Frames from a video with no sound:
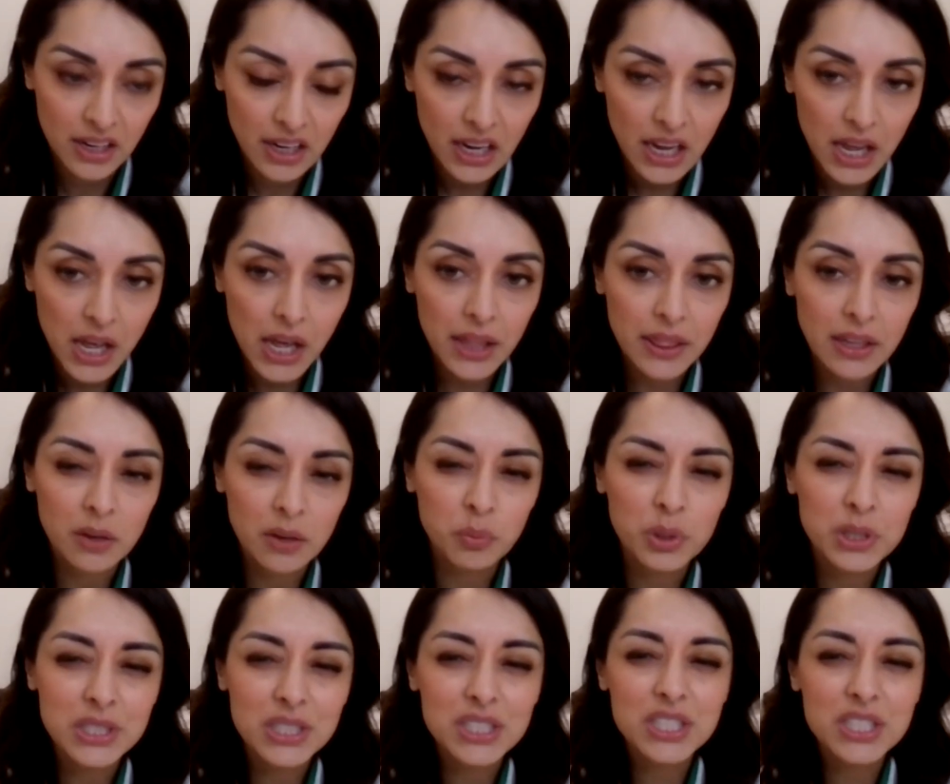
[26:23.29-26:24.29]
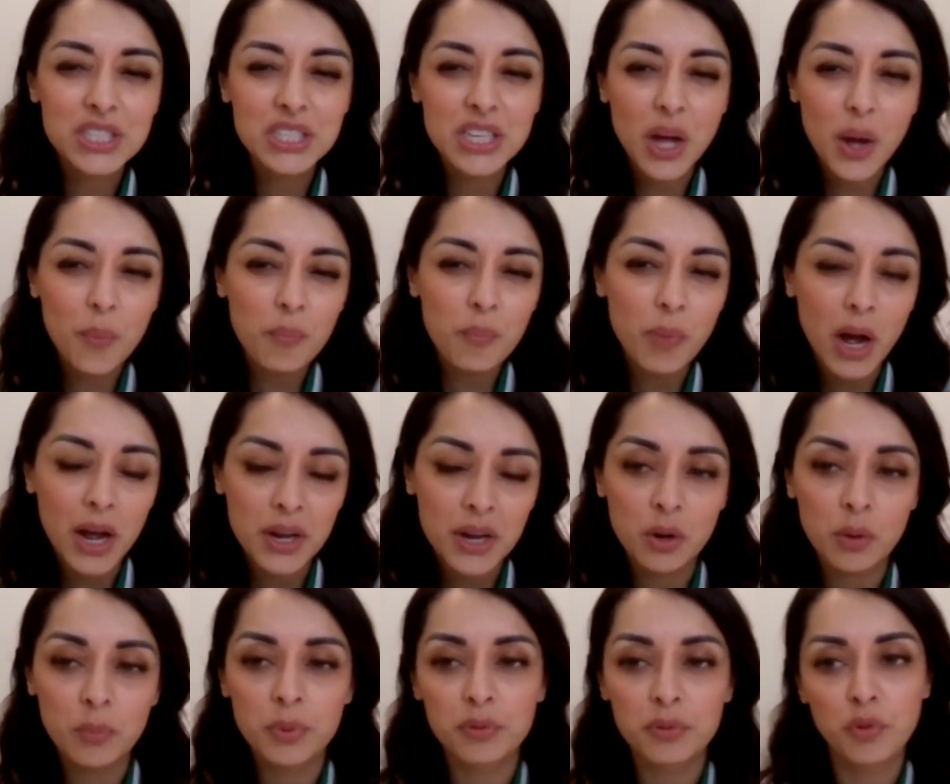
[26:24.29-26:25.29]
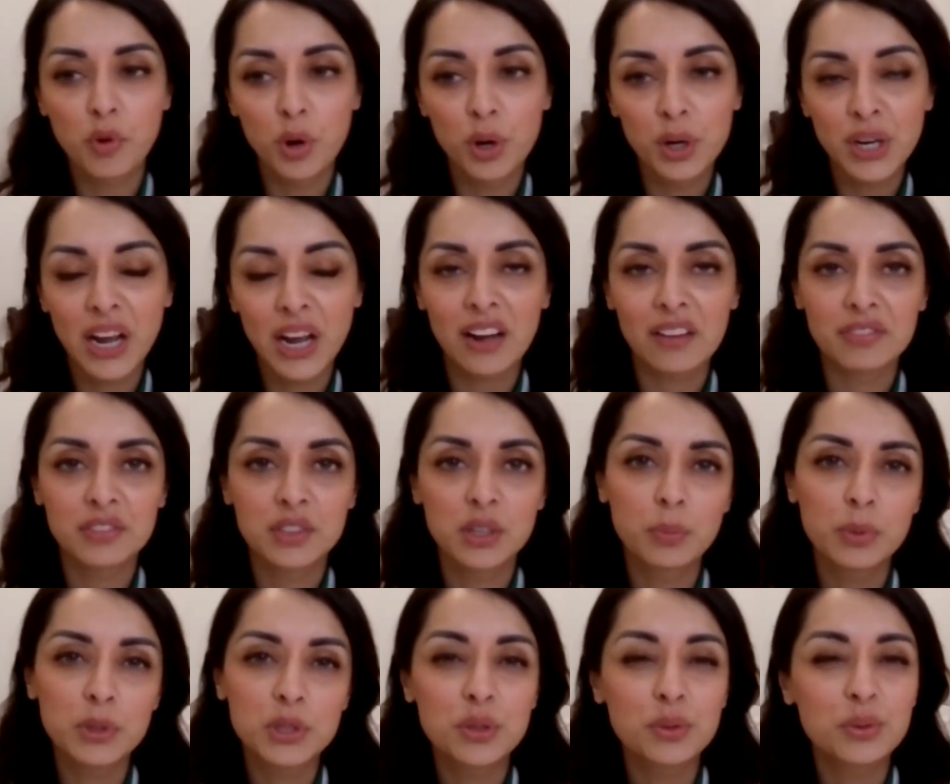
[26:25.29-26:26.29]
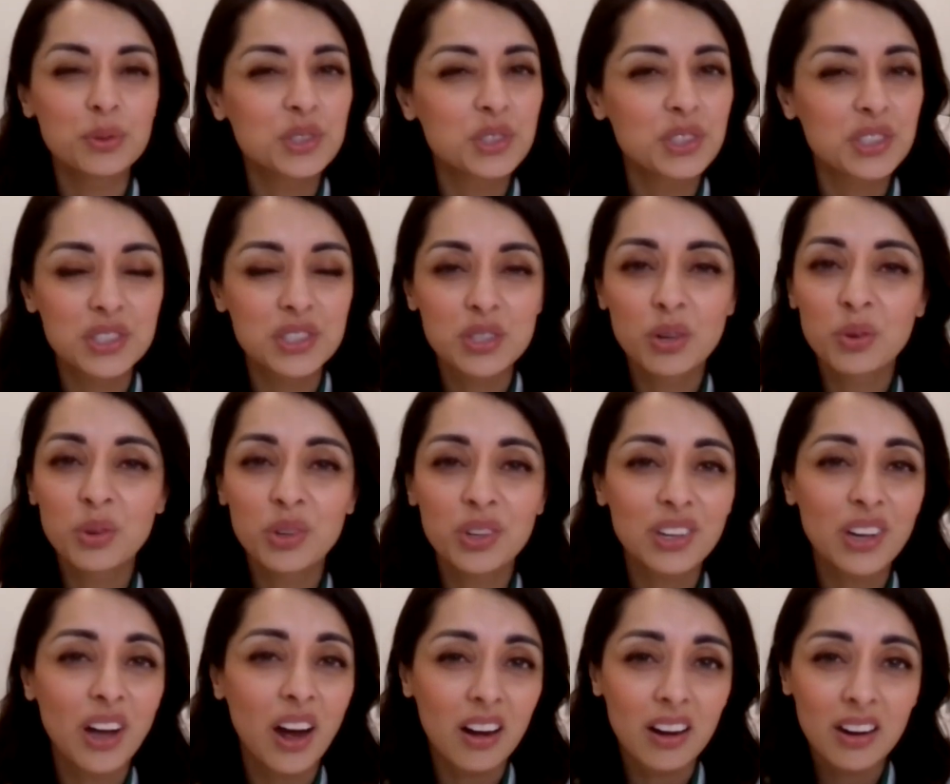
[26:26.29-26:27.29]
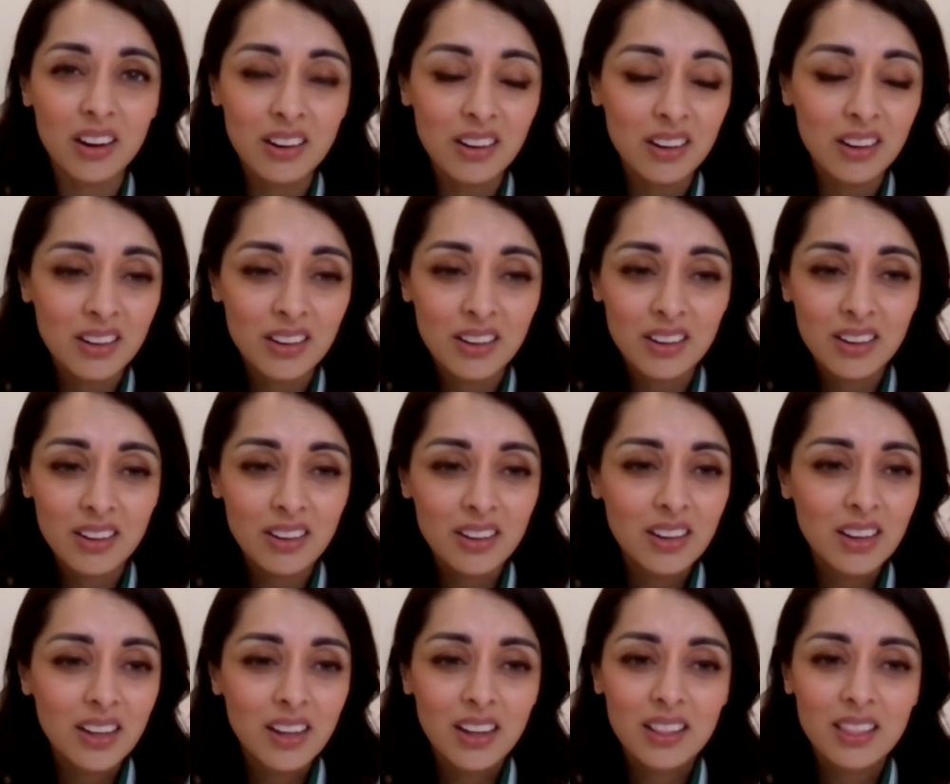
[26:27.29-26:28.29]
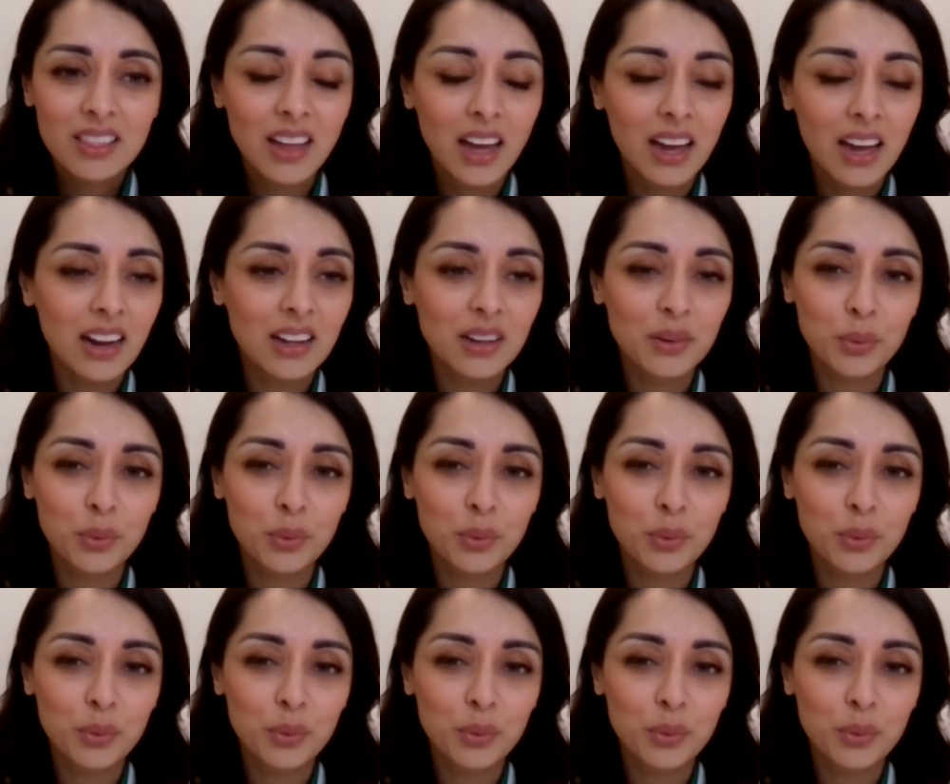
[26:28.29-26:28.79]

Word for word: And then we did some myo before and after, but she was just so young that